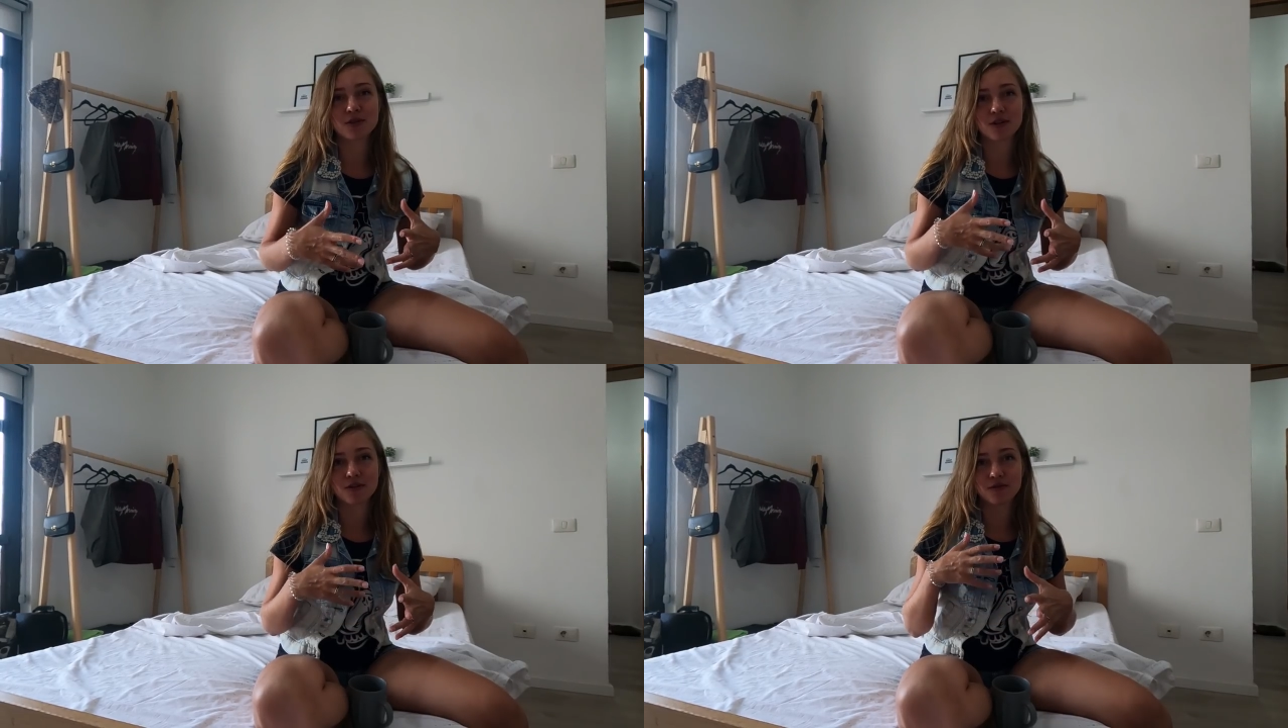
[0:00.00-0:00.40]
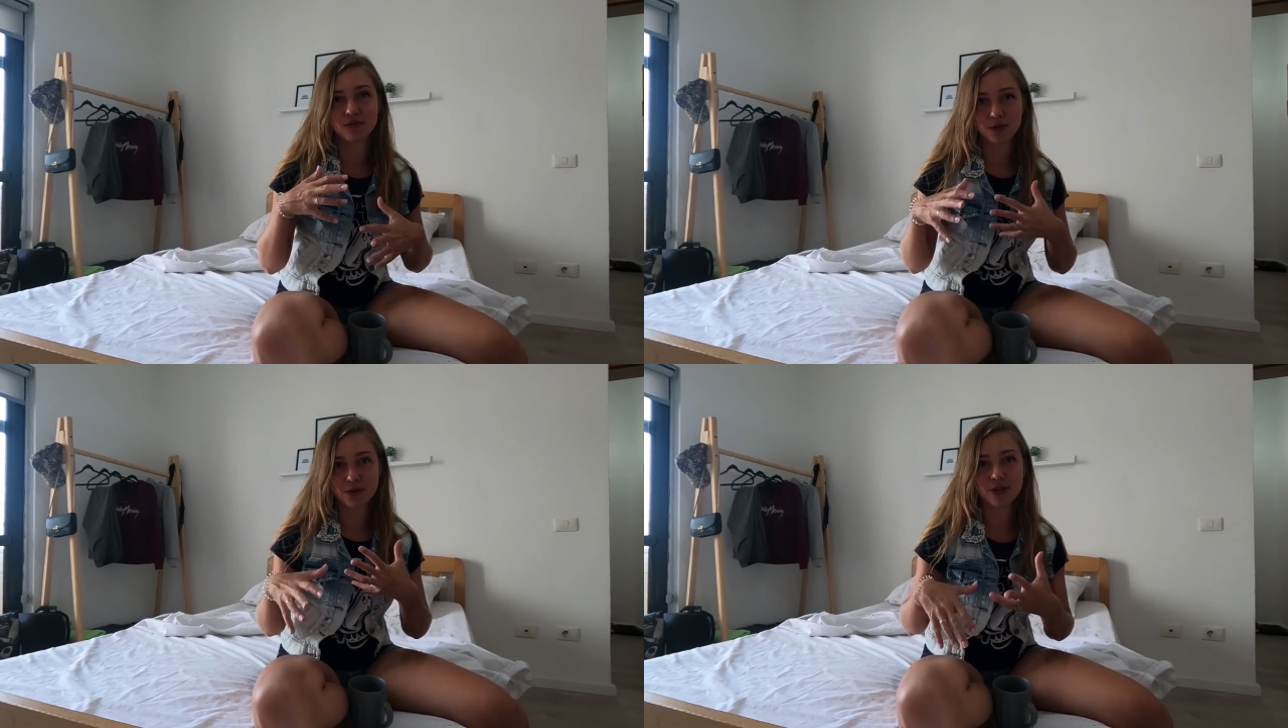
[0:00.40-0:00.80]
was
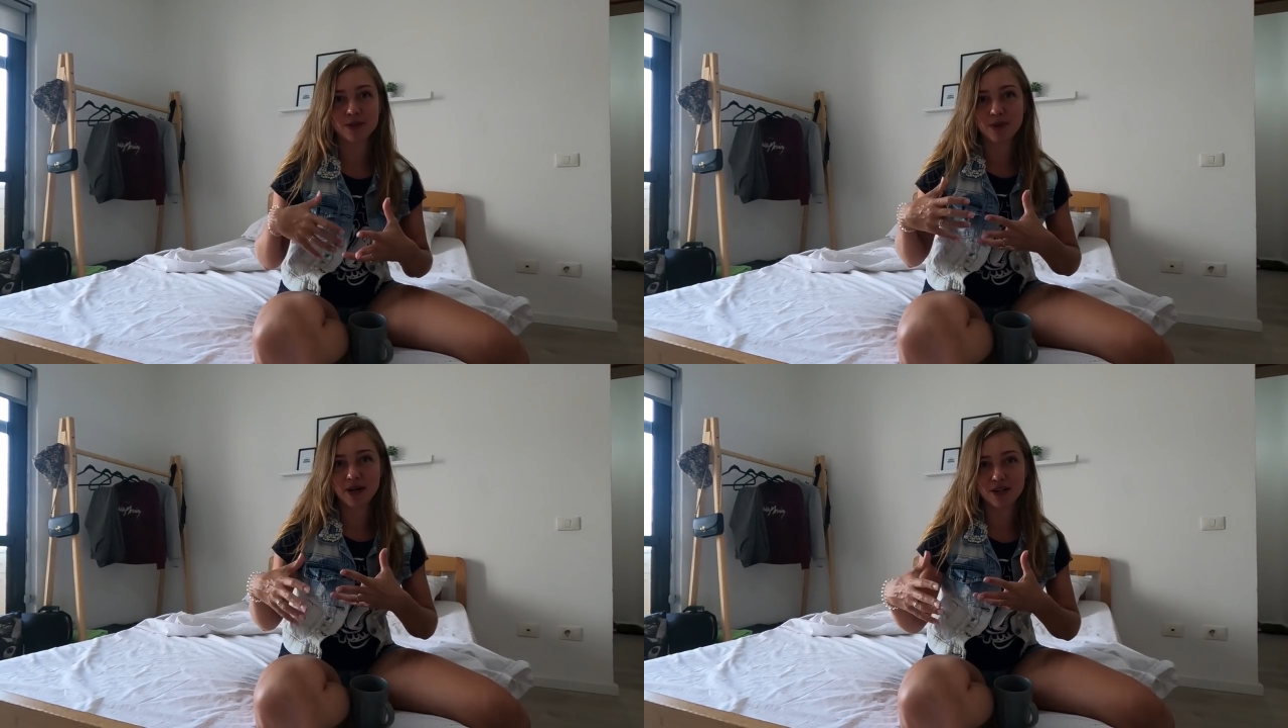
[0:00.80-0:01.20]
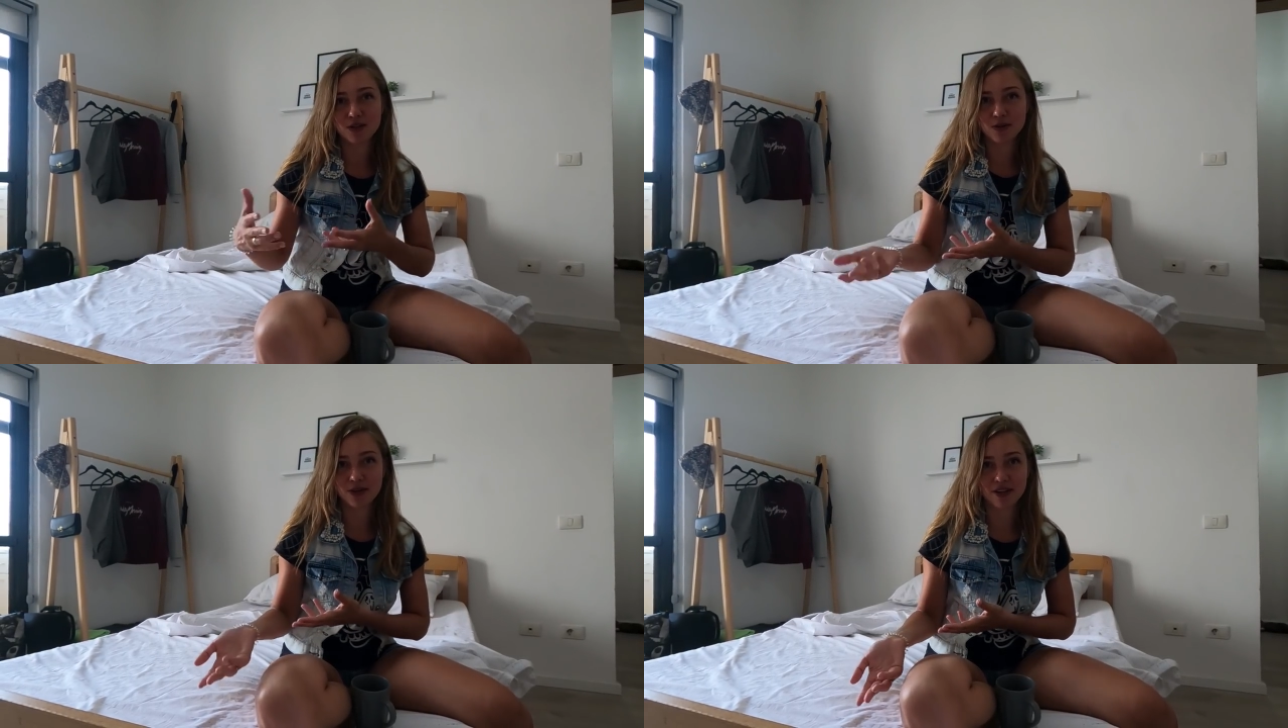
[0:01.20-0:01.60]
influenced by
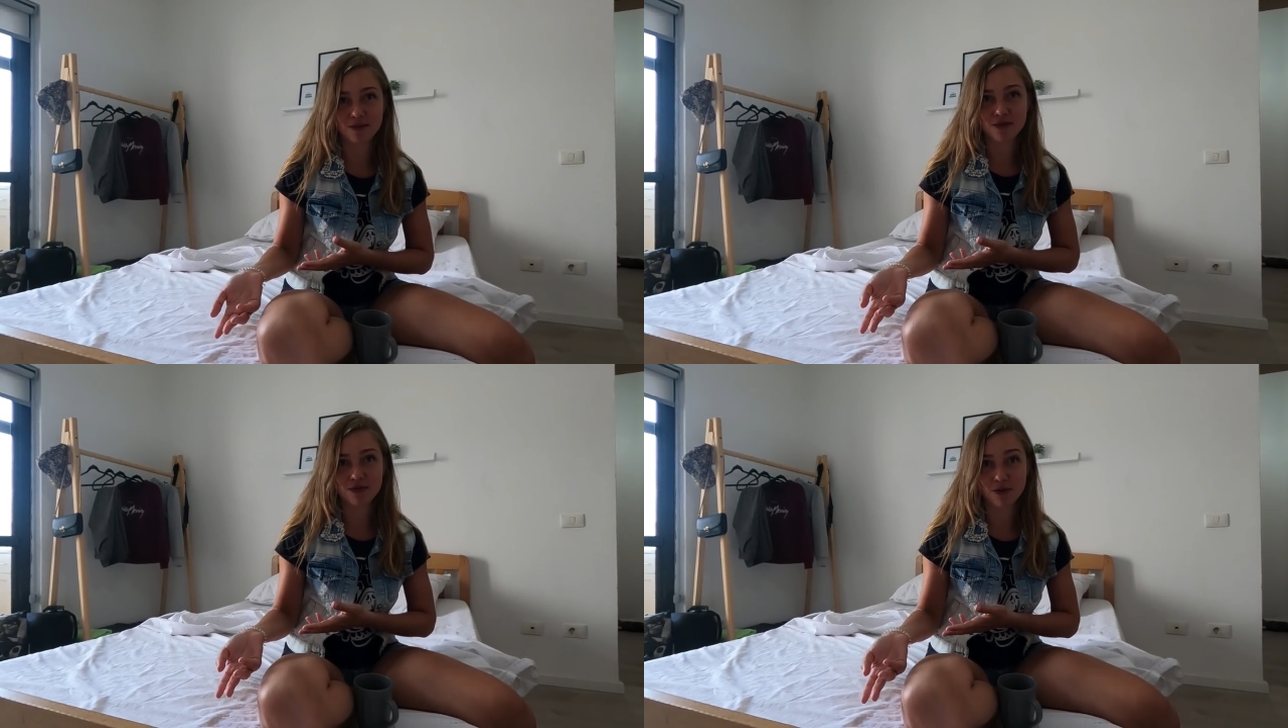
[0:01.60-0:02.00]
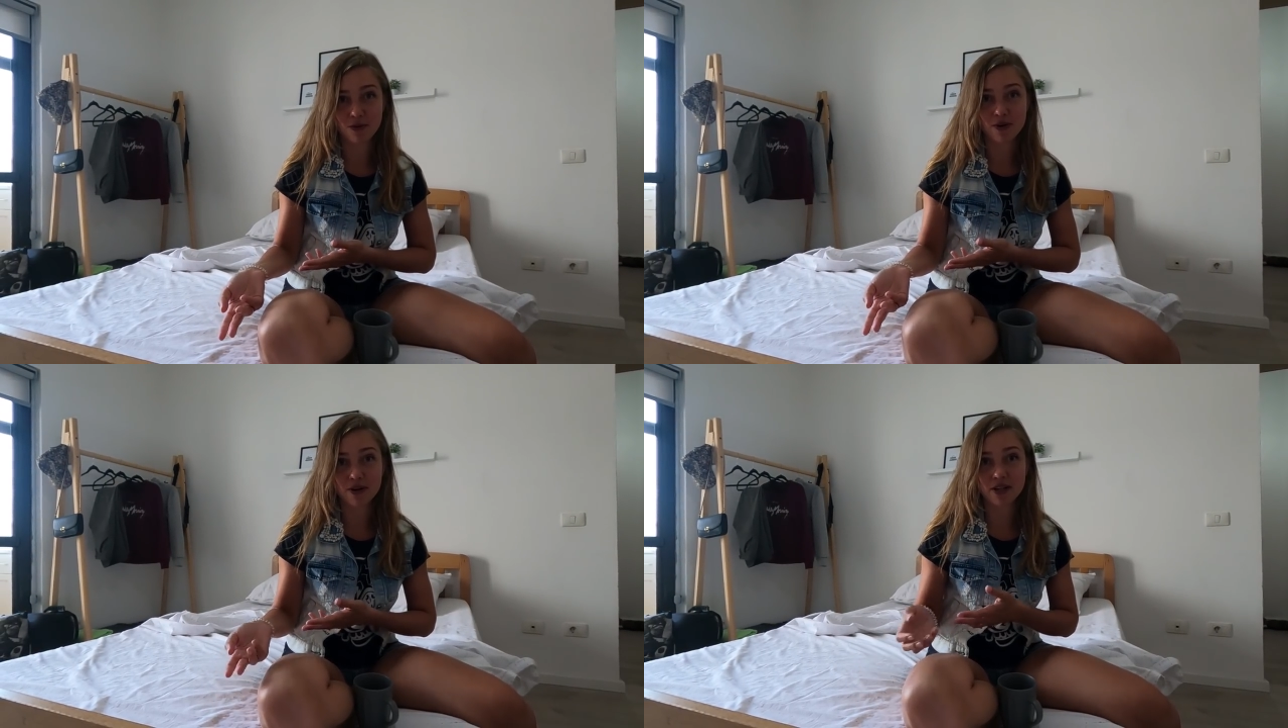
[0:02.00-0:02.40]
Turkey
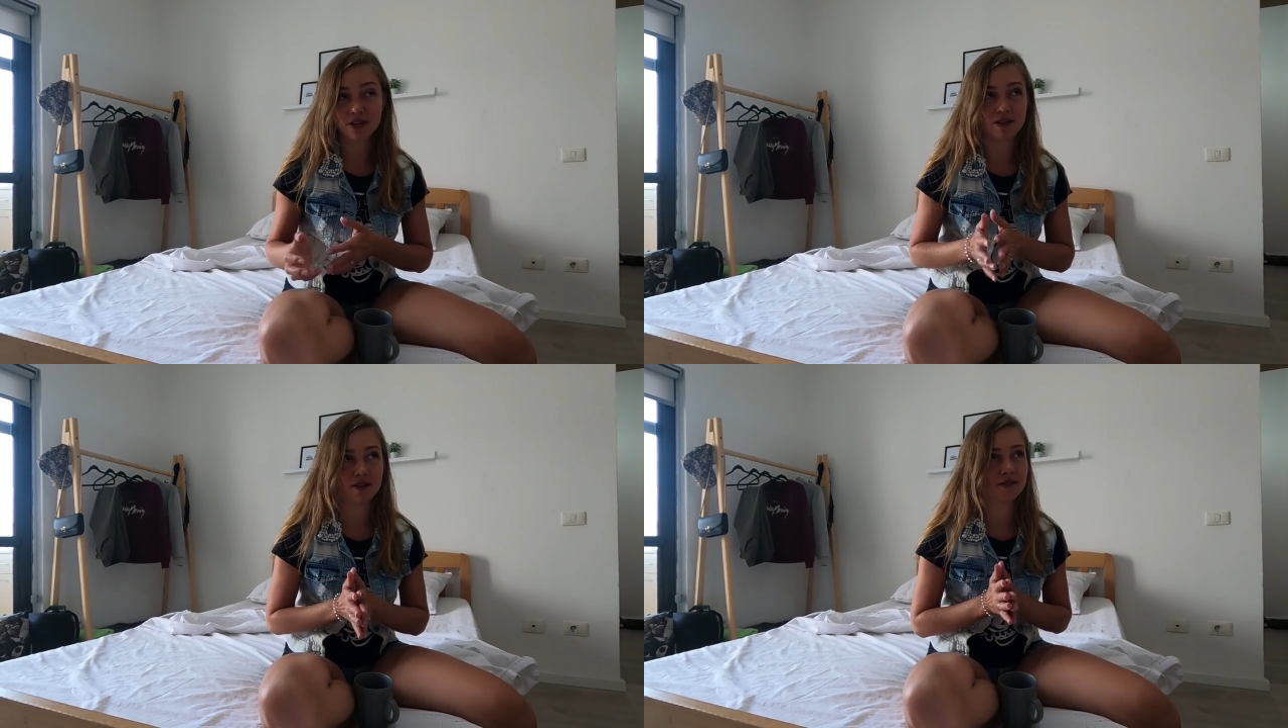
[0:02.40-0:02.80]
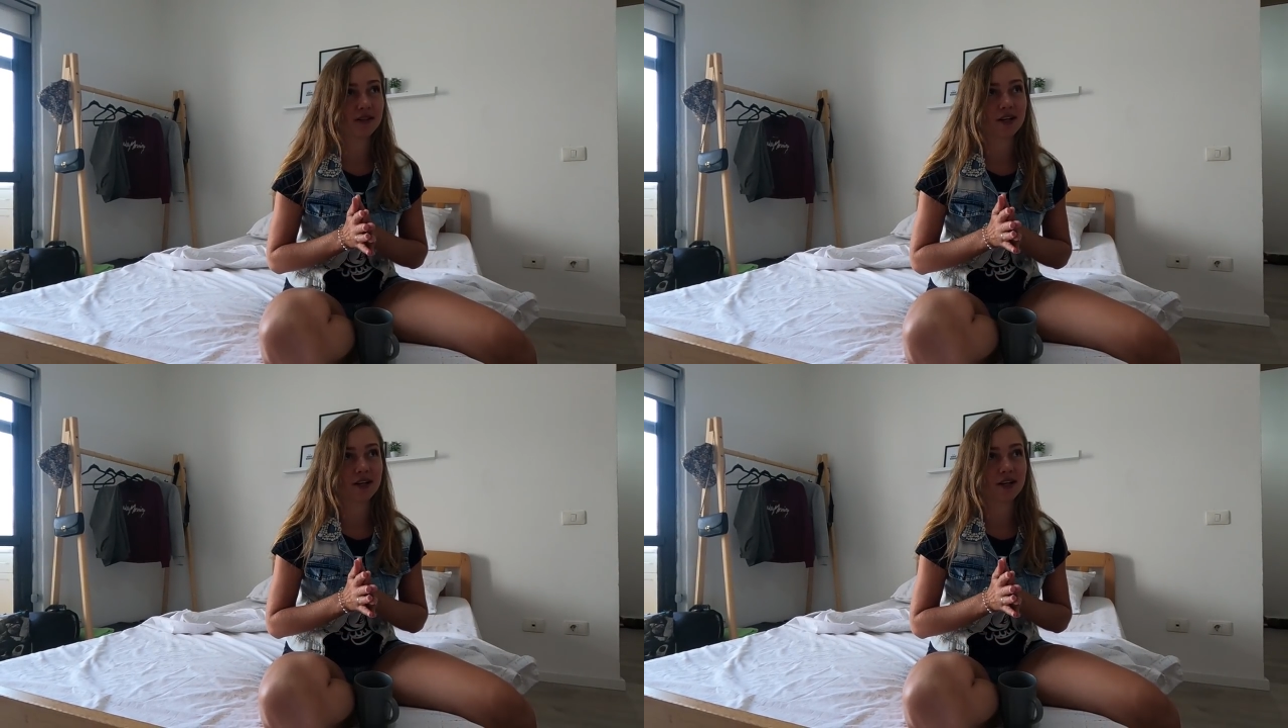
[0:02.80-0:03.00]
before, eh,